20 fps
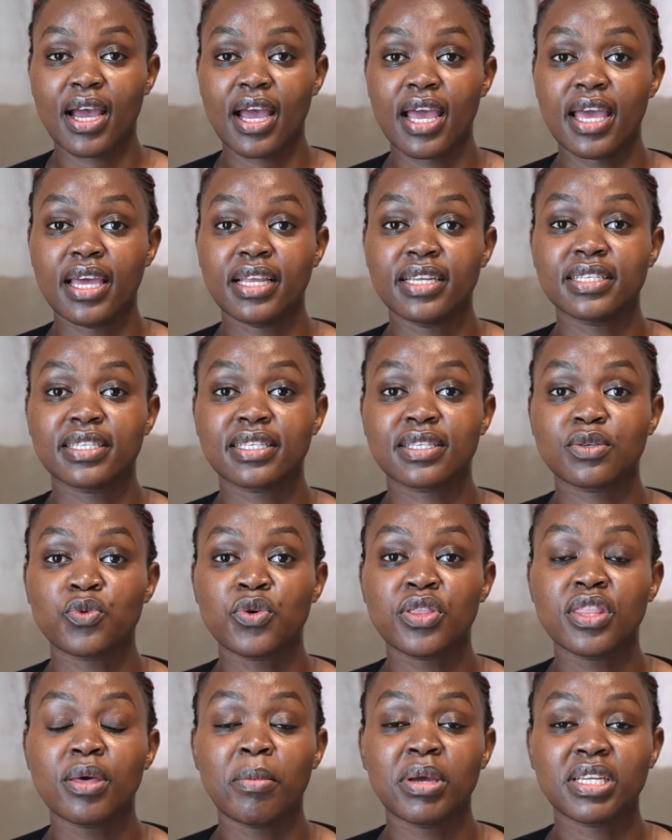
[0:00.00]
and
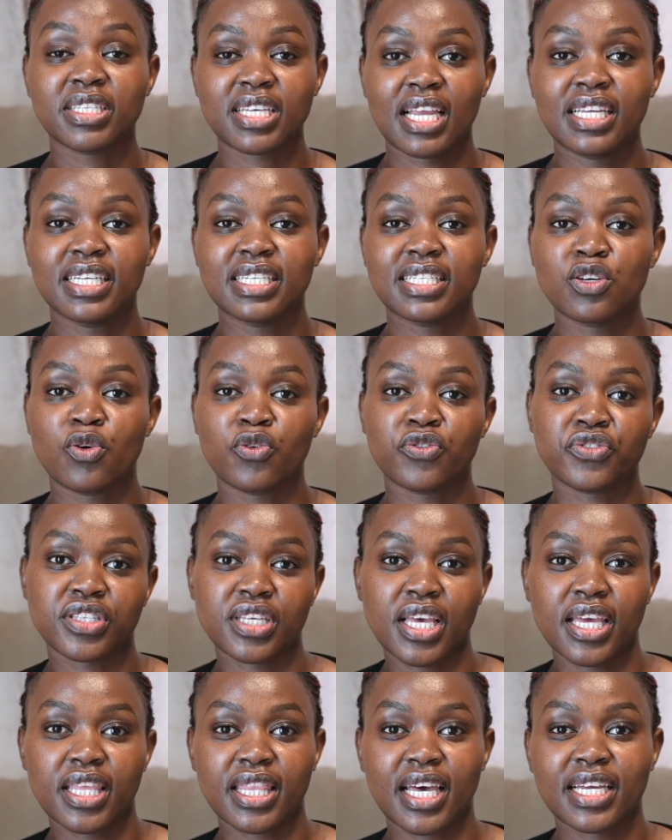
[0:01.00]
with the mentality of
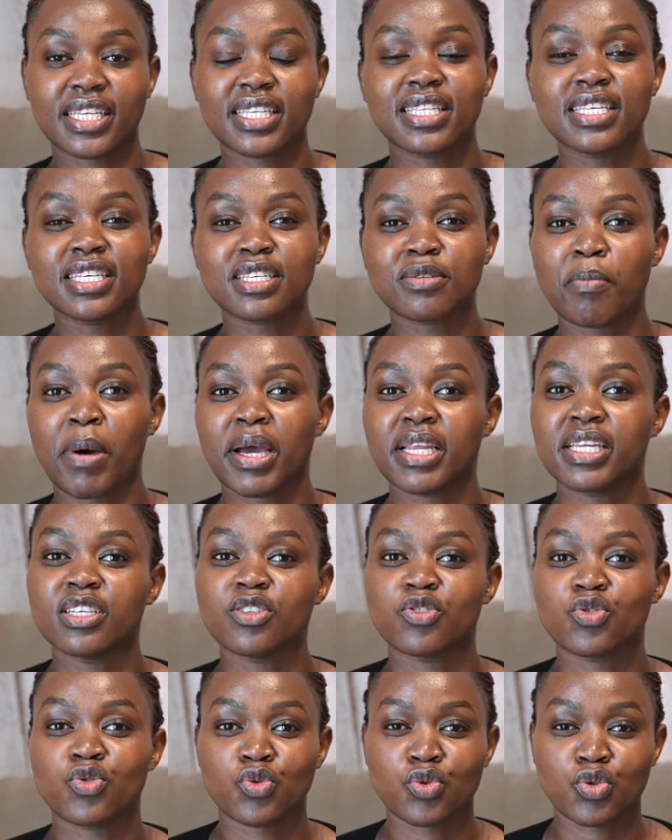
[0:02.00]
saying that this money
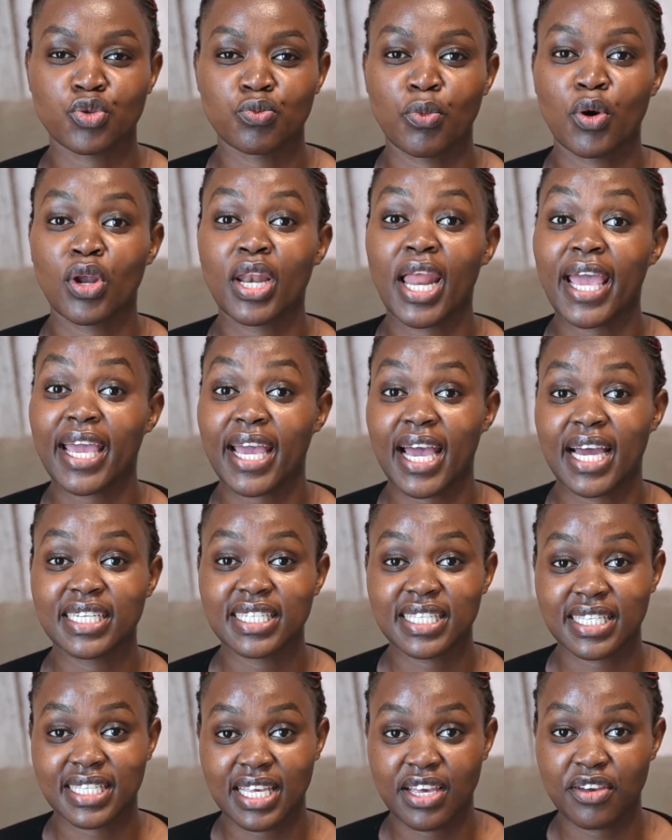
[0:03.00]
is too small, I
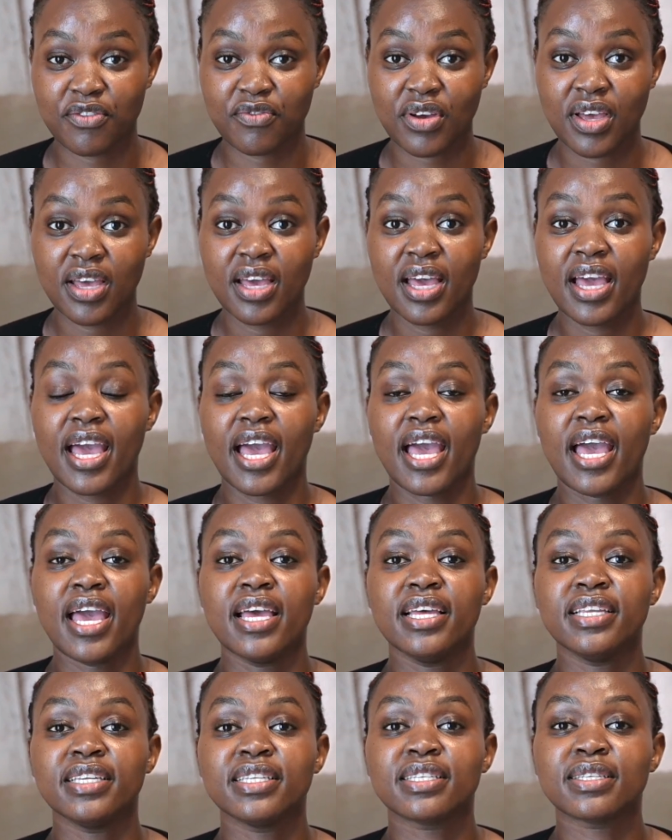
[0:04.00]
can't save,
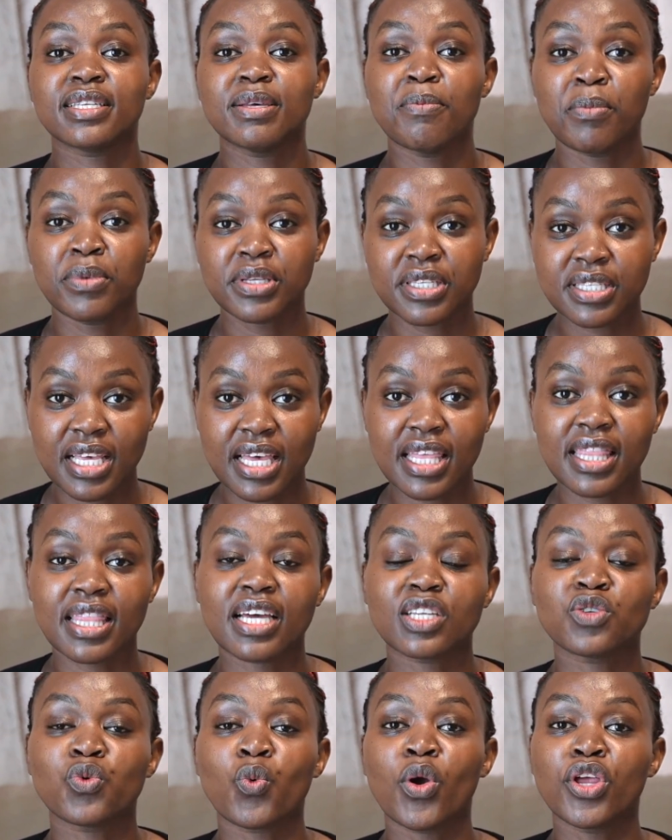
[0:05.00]
and saying
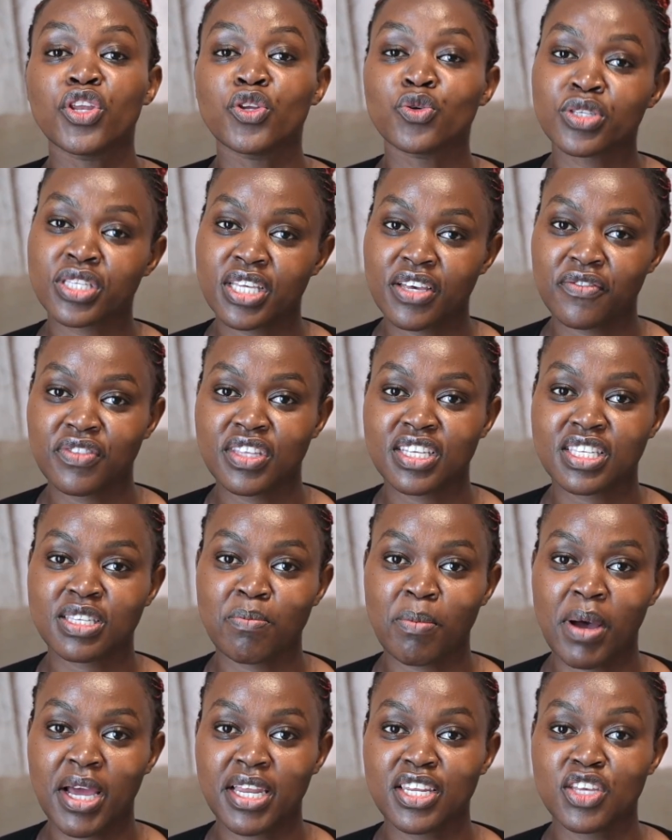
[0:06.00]
that when you save this
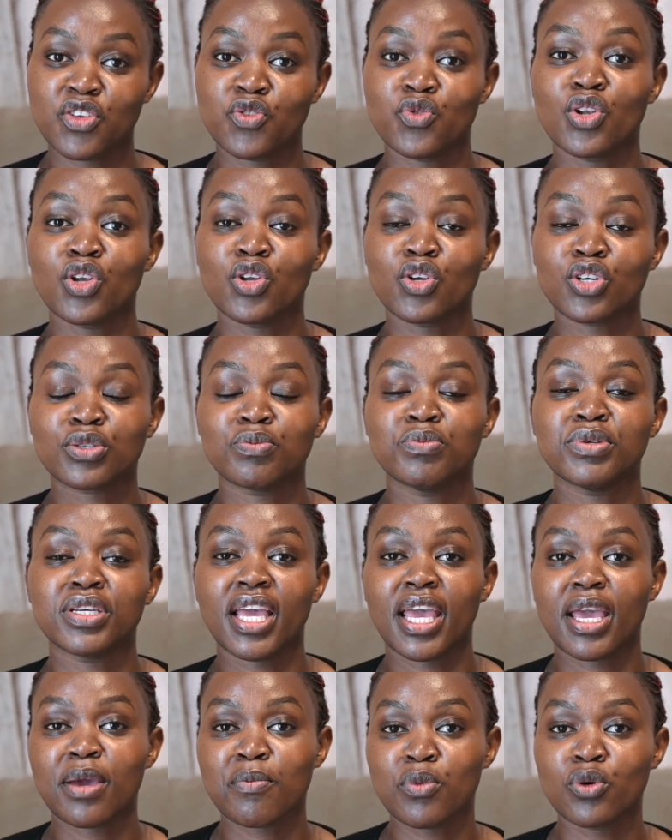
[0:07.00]
money, you will not be
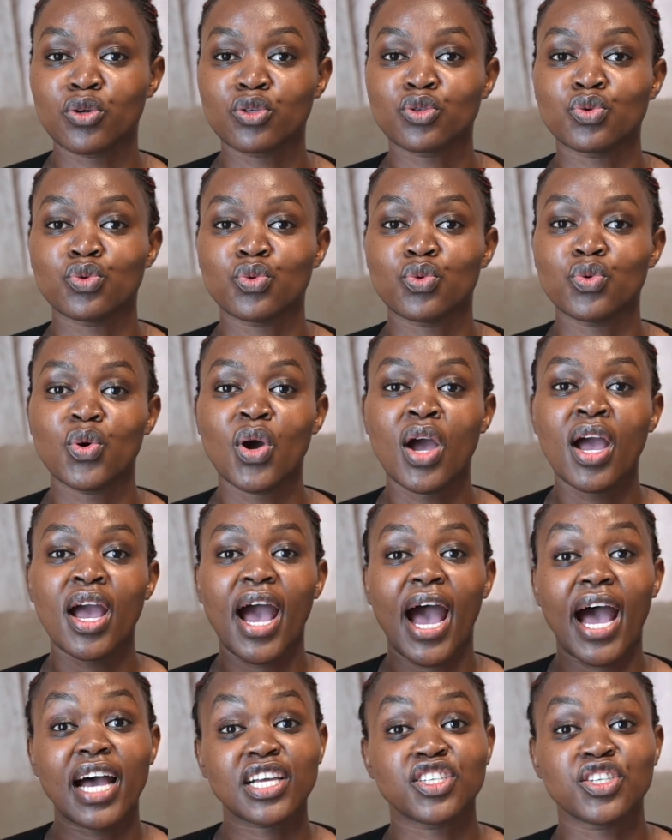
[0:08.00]
able to
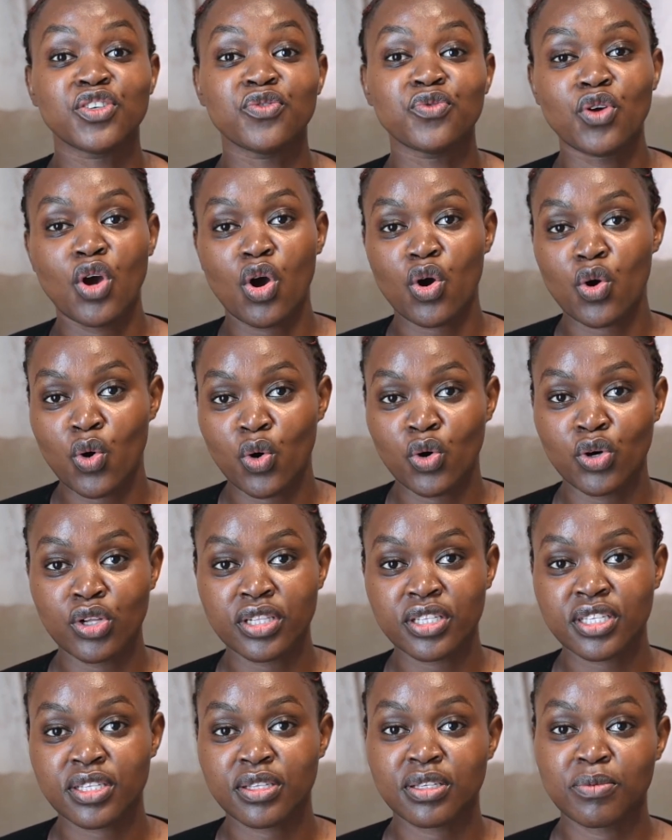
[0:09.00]
achieve your
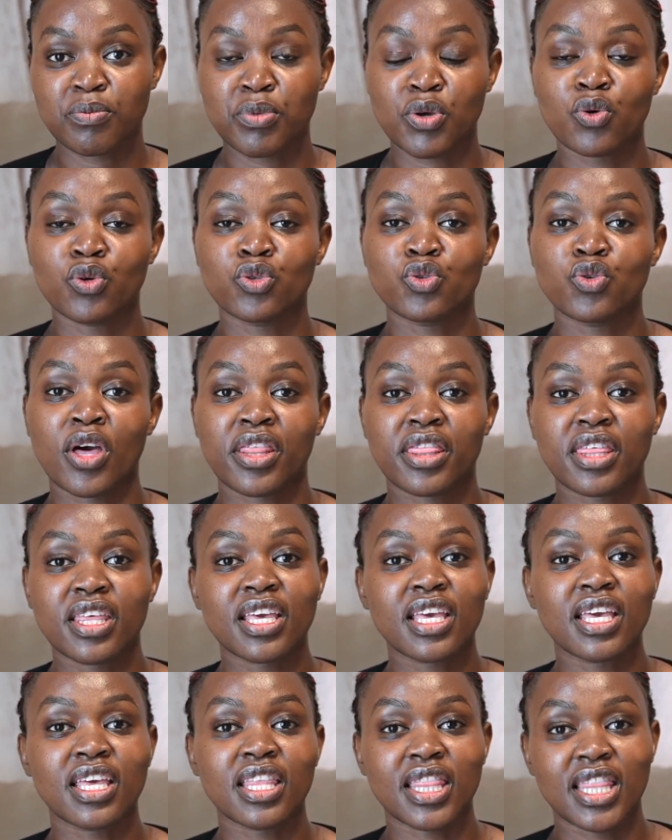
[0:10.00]
goals because you are
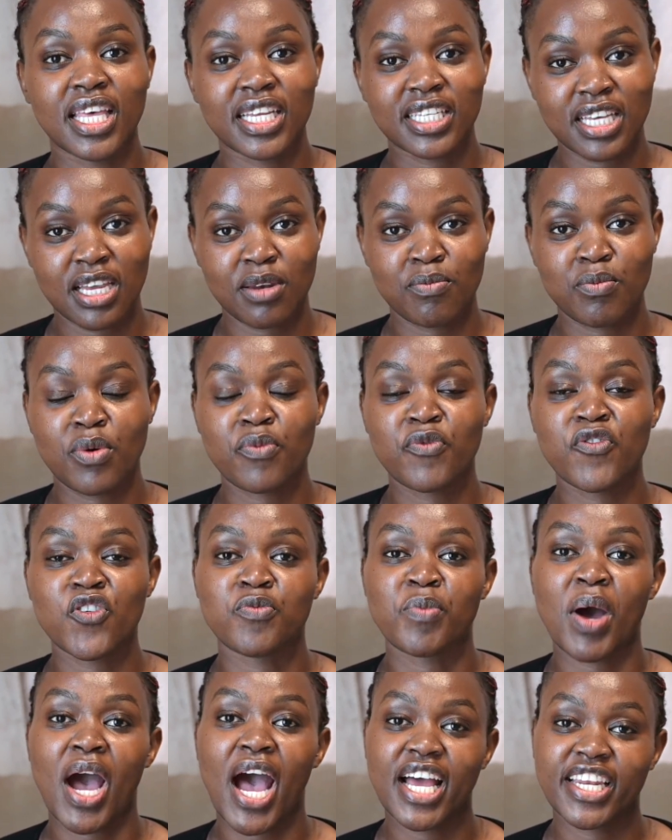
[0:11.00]
thinking the 10 bob
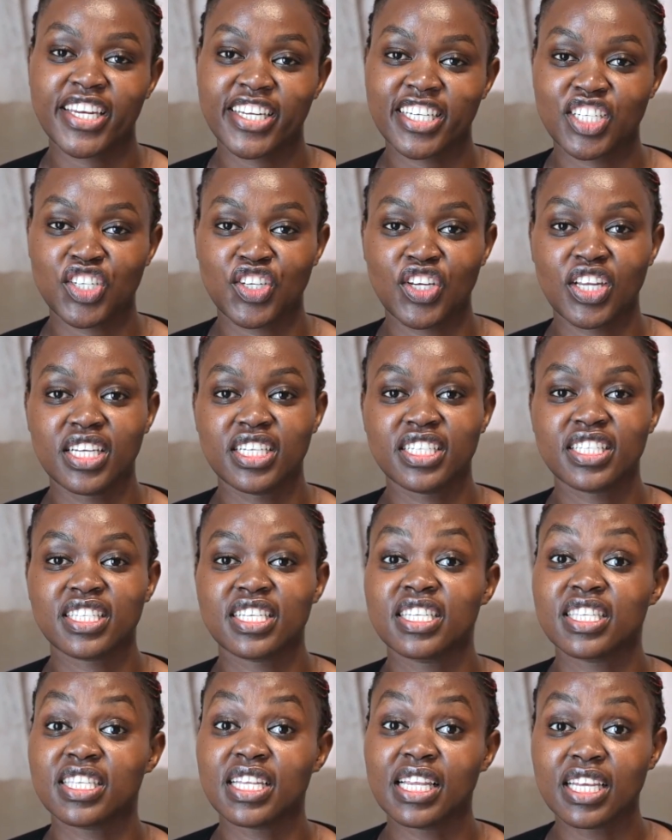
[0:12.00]
from 100 shillings
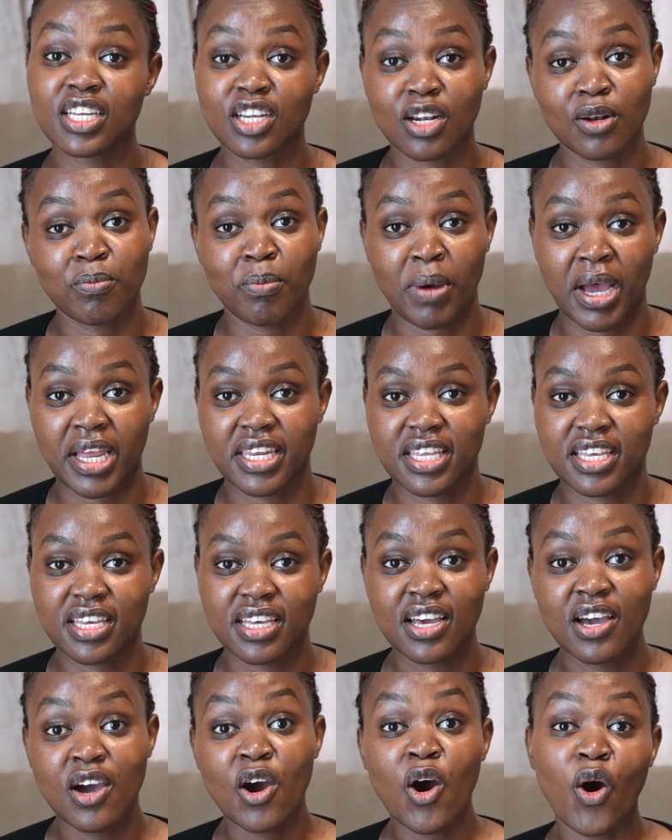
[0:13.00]
is little money,
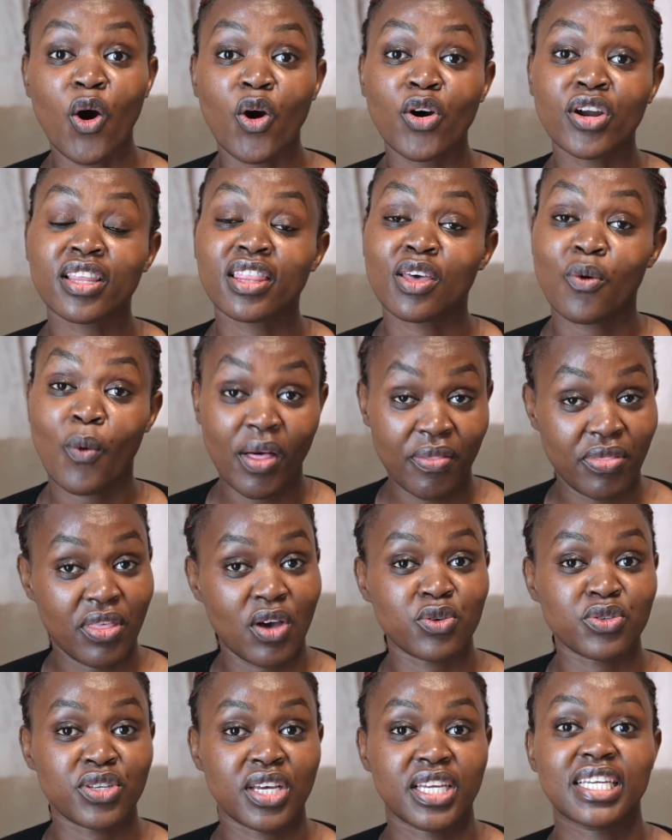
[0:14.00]
or the
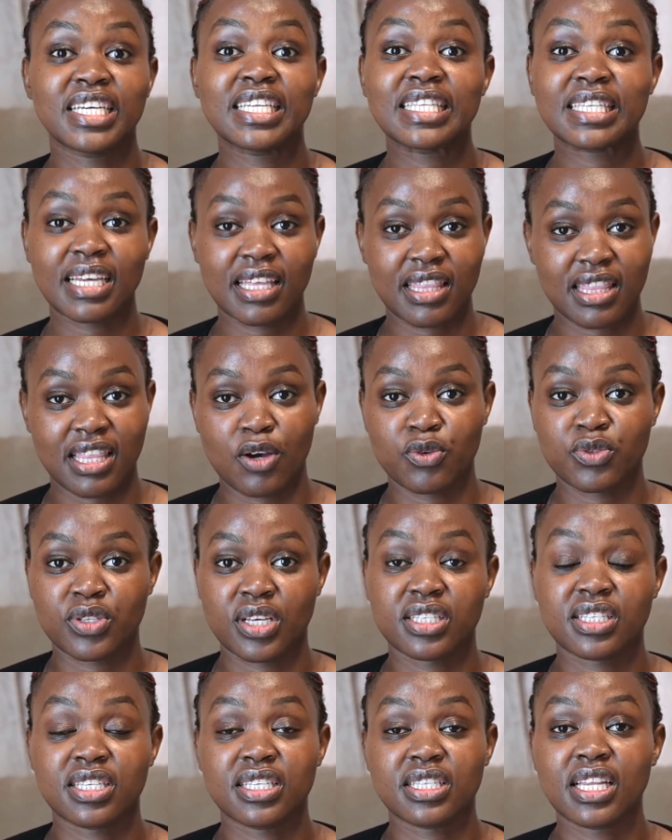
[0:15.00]
1,000 in
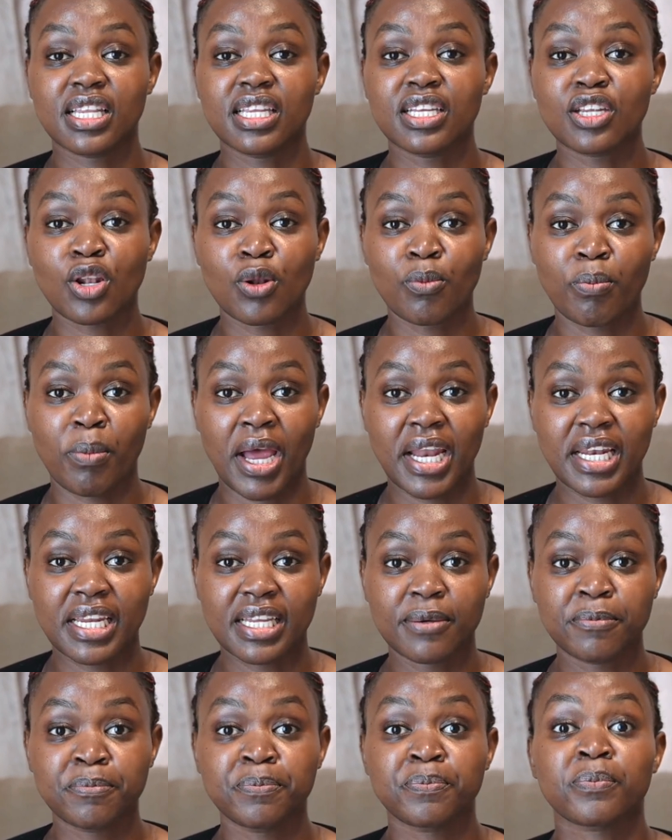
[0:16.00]
10,000 is little
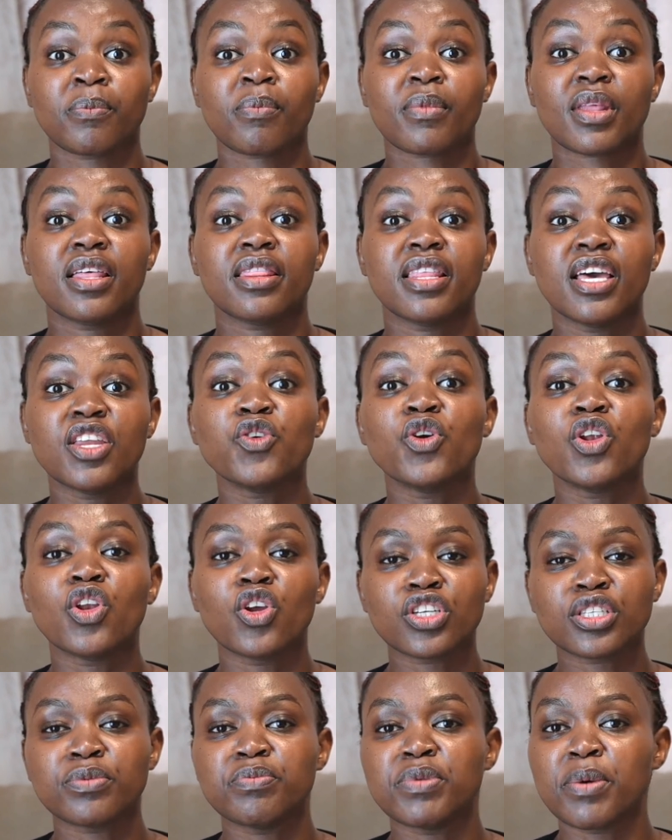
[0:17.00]
money, then you'll
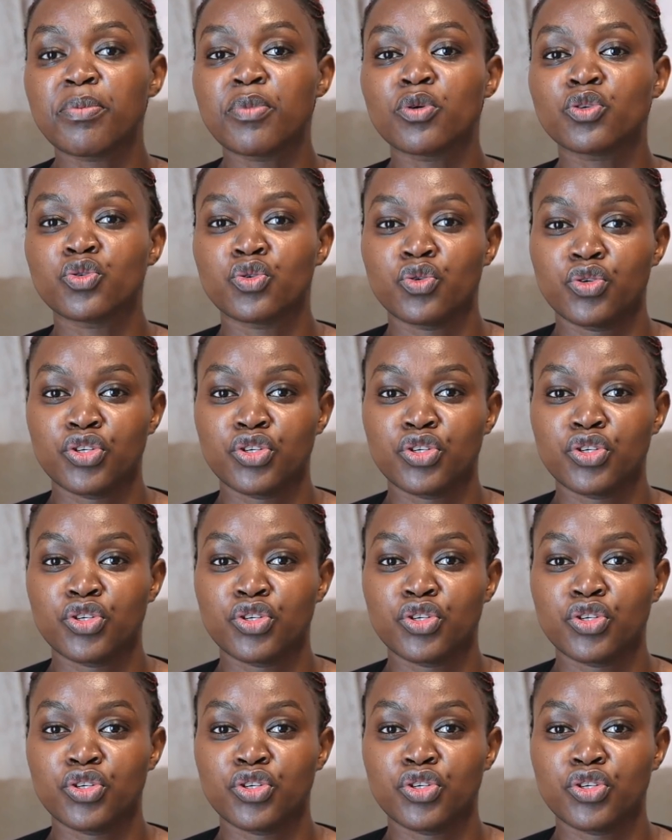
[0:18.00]
not be able to